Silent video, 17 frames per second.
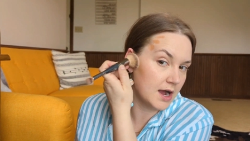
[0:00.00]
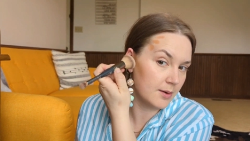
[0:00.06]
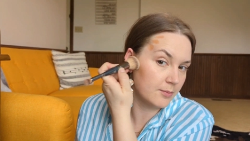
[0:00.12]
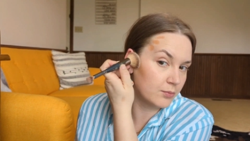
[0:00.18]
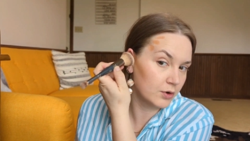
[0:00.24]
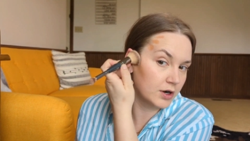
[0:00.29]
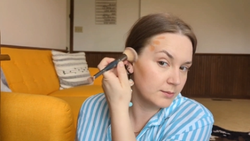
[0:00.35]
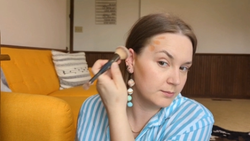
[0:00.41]

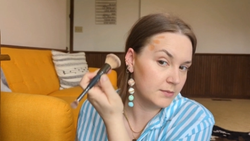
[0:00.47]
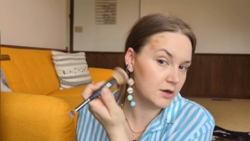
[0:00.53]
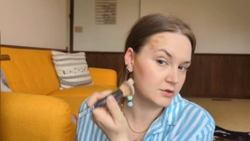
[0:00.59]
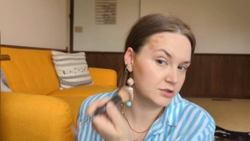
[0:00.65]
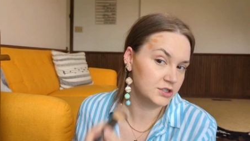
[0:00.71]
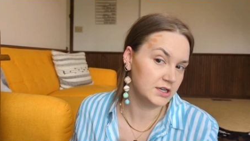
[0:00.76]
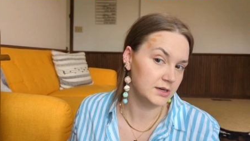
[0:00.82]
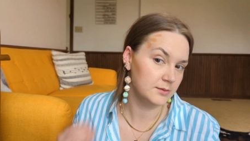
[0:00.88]
upward
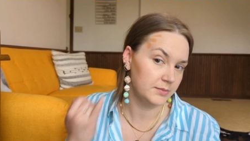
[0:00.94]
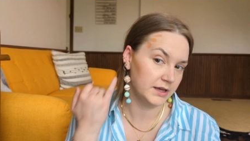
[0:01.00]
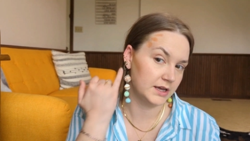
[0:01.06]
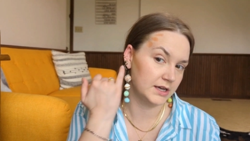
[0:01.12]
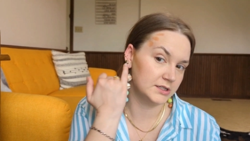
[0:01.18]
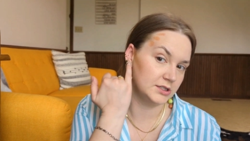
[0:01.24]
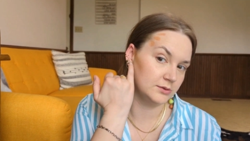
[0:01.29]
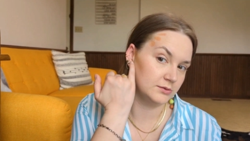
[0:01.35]
motion
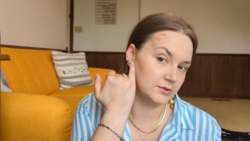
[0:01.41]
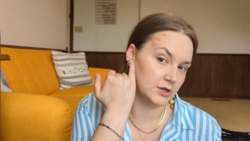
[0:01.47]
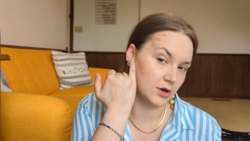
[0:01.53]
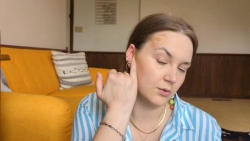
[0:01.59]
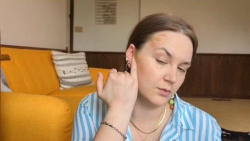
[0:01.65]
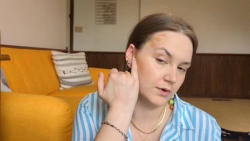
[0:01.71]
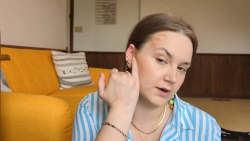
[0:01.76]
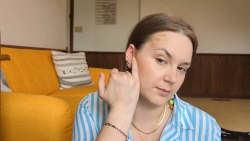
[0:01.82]
because you
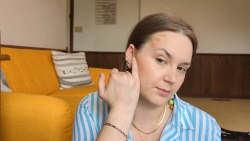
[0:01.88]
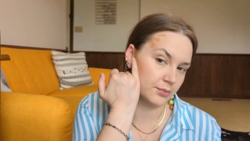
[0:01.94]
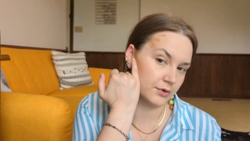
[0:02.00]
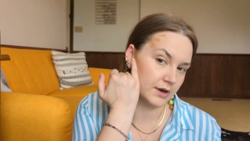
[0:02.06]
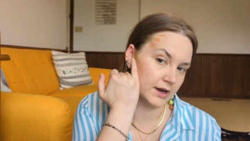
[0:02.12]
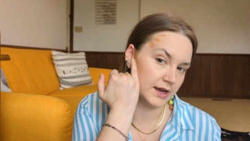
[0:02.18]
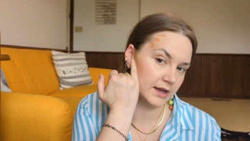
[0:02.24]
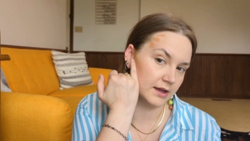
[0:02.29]
don't want to
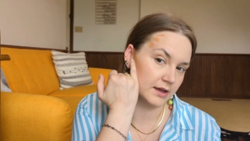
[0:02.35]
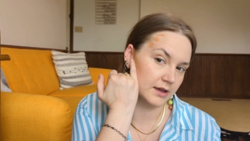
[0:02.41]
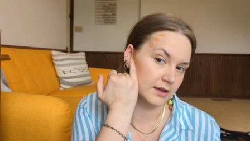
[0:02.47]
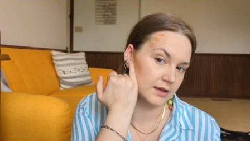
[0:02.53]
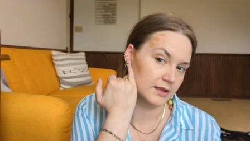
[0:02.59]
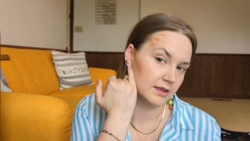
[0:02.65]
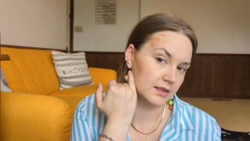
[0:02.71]
bring